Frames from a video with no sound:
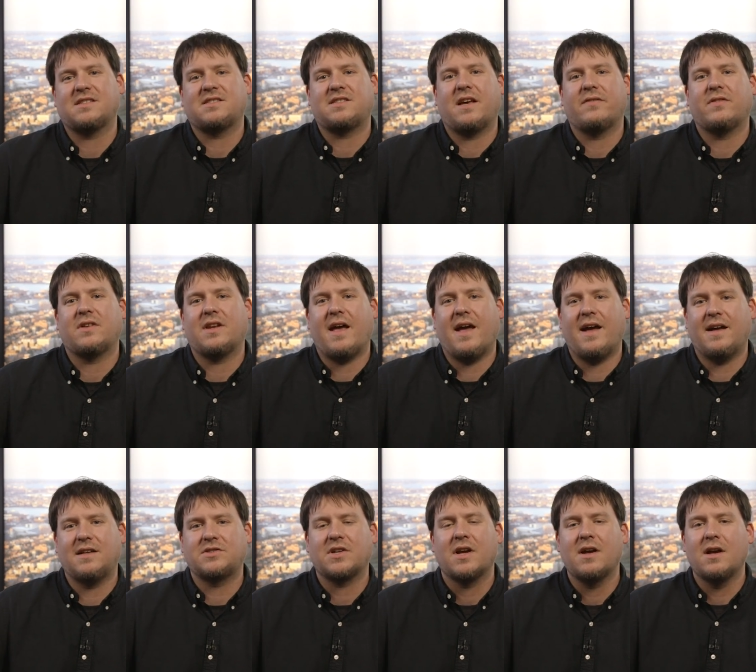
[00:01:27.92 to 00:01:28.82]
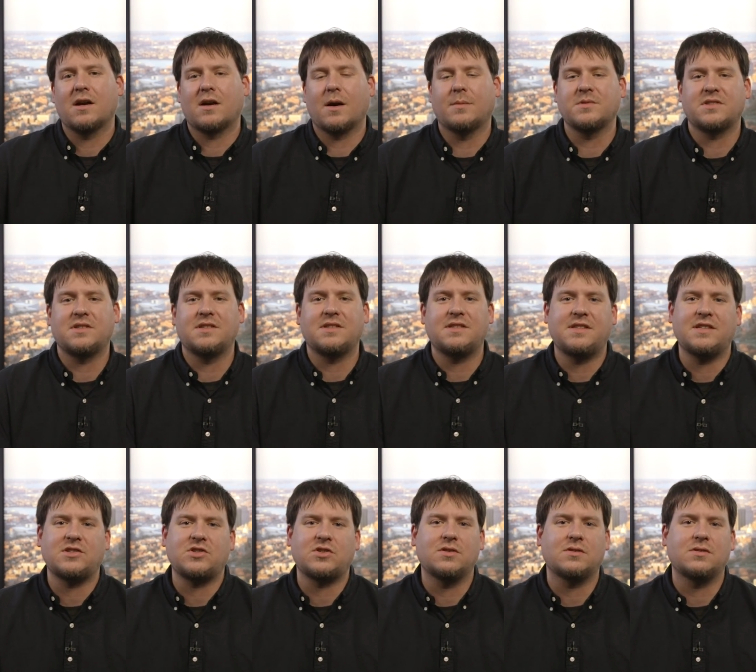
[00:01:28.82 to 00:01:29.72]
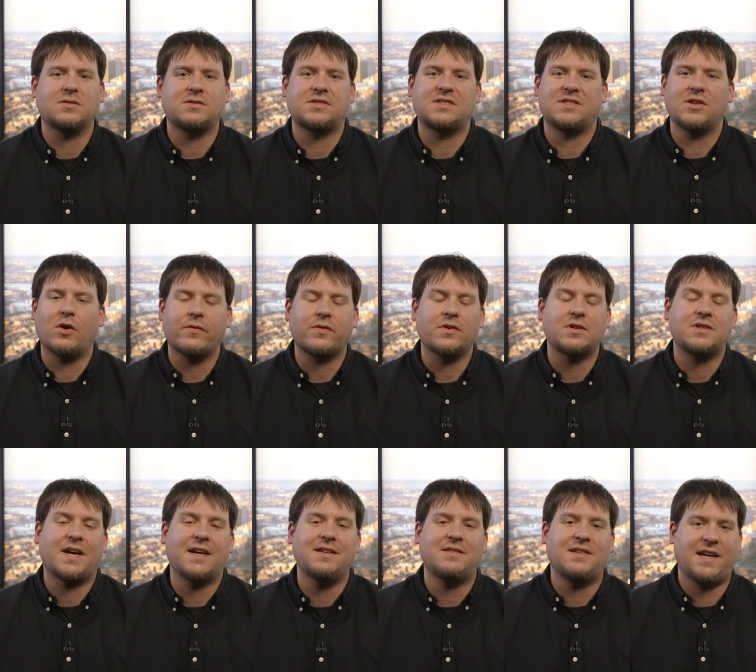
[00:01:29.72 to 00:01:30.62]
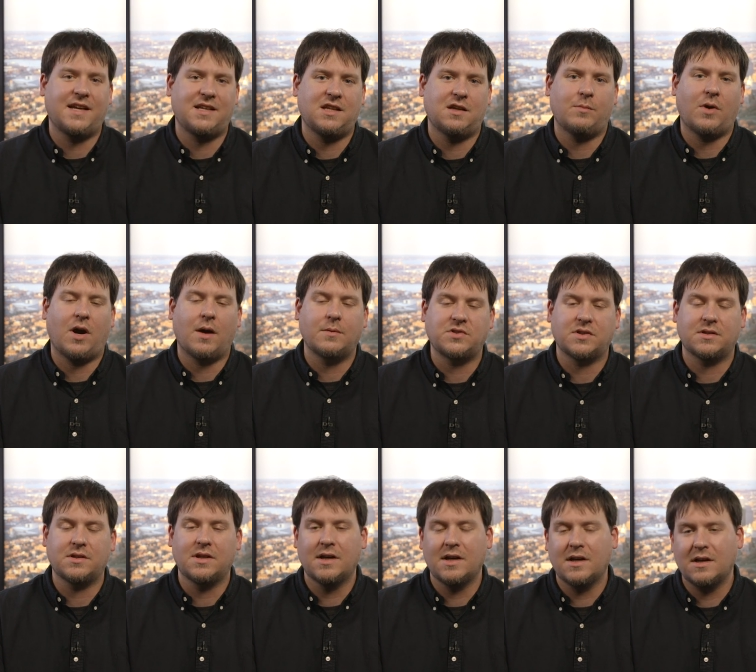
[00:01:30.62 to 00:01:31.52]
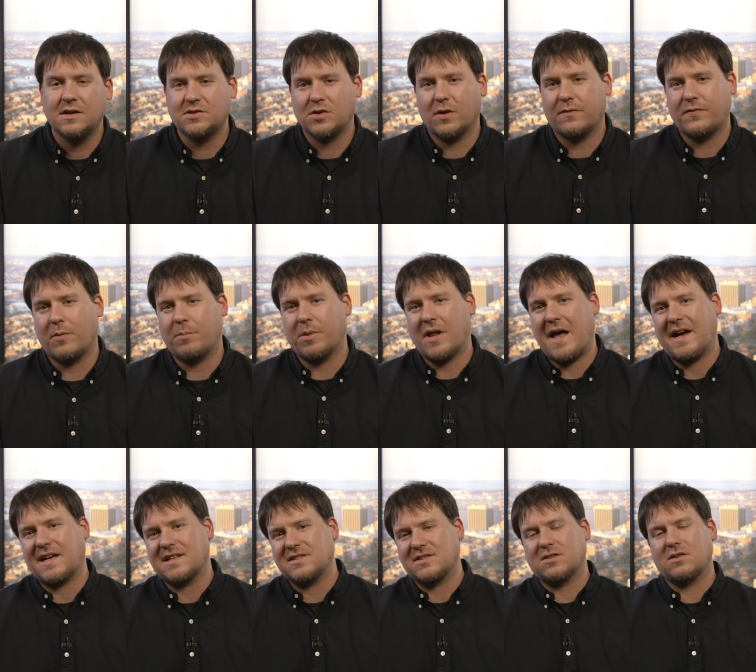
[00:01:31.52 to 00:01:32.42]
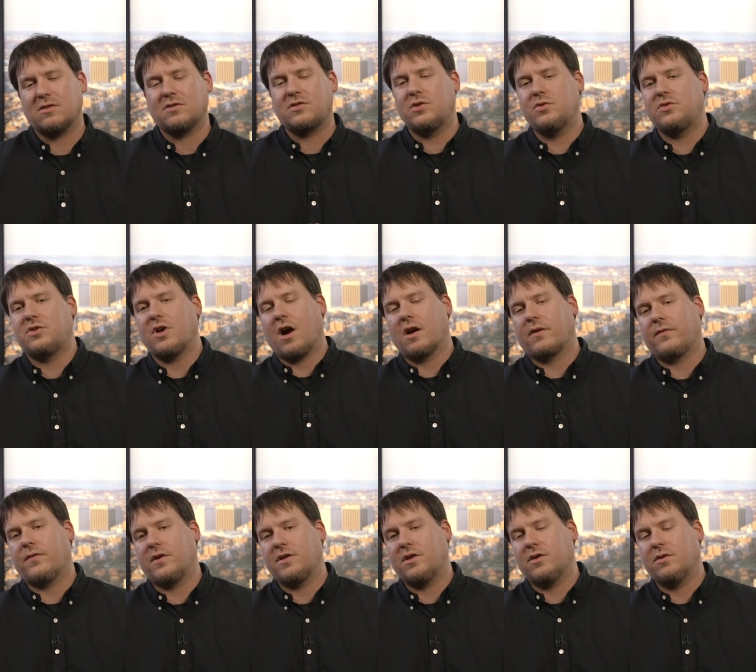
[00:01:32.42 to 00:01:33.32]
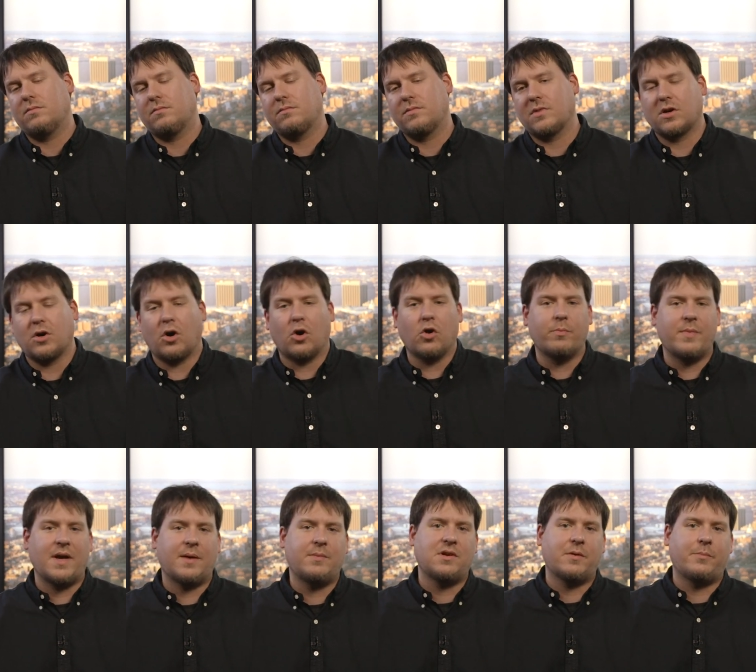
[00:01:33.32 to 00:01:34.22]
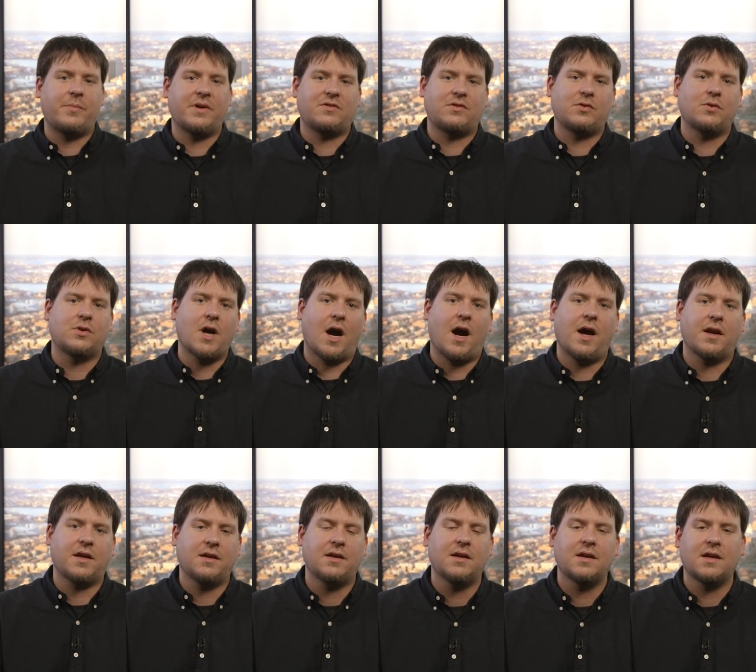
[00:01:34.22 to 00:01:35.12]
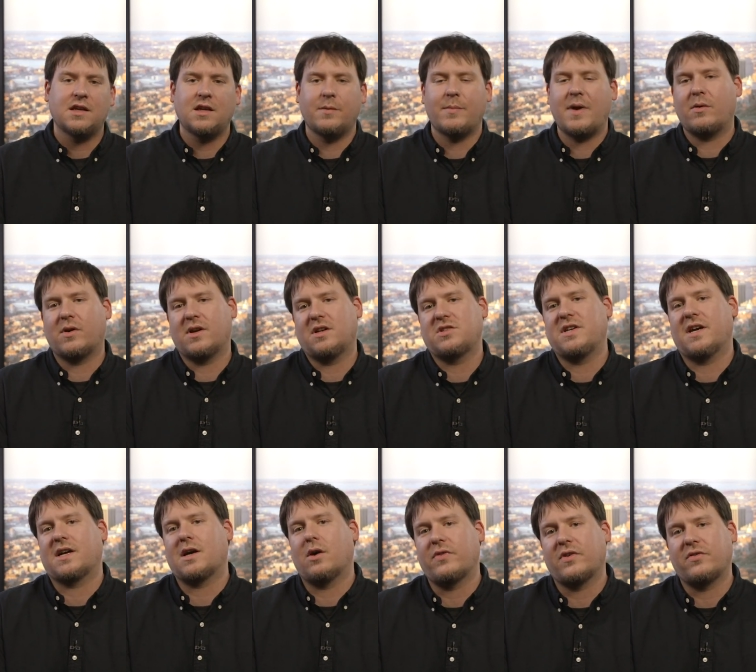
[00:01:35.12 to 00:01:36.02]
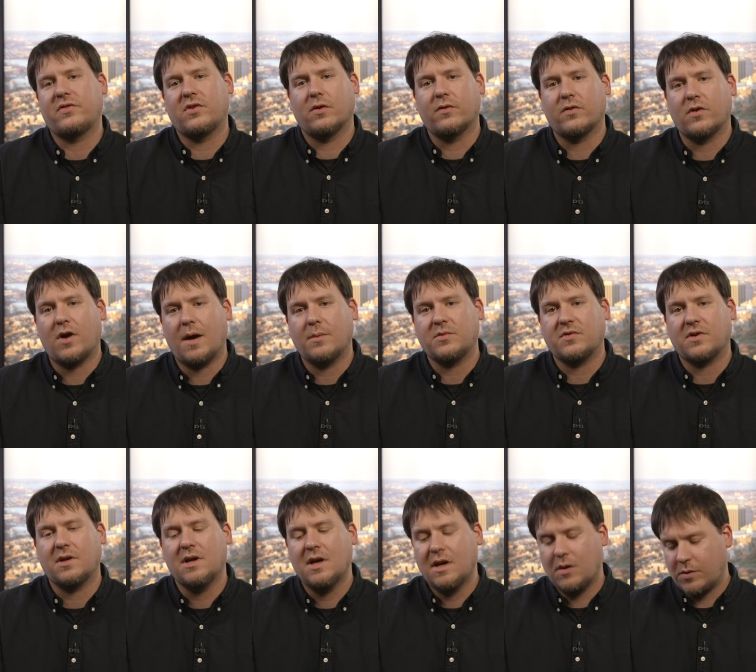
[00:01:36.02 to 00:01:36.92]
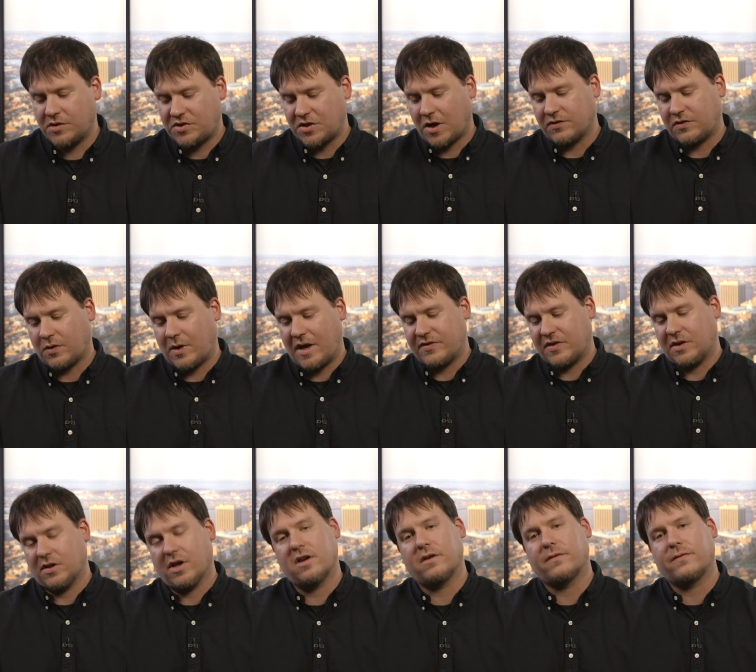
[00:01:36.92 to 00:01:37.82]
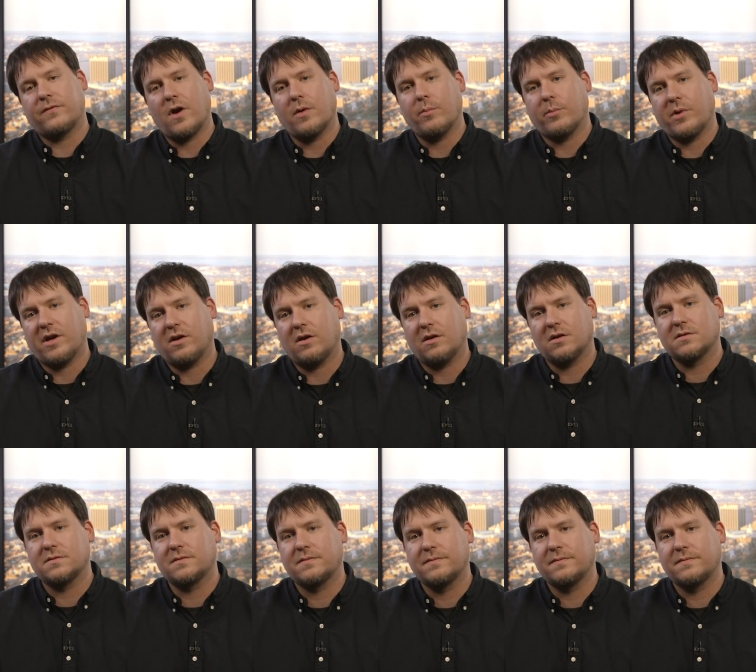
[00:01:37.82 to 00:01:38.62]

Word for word: S7 Edge comes in an additional silver titanium option. So if the black is a little too dark for you, the gold may be a bit too gaudy, you may want to check out the silver option, which also has a lighter front panel.